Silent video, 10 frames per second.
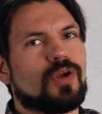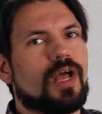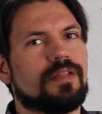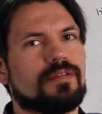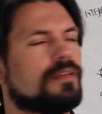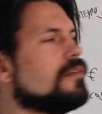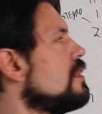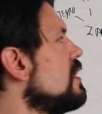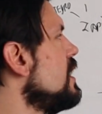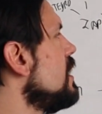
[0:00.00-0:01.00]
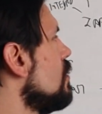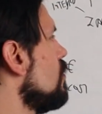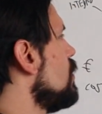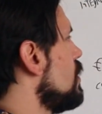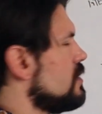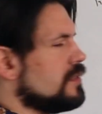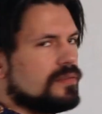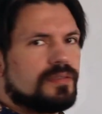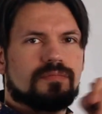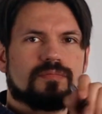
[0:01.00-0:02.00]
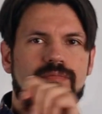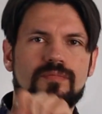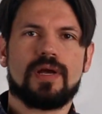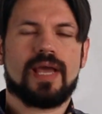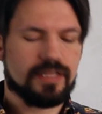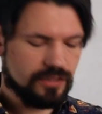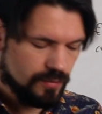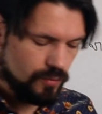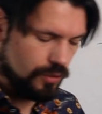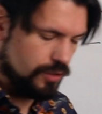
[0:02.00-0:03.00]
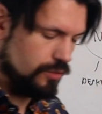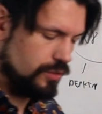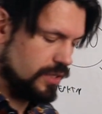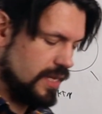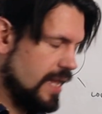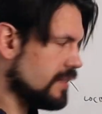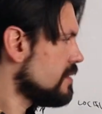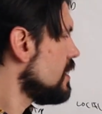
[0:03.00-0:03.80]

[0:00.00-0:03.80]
write cleaner because my hands are more used to that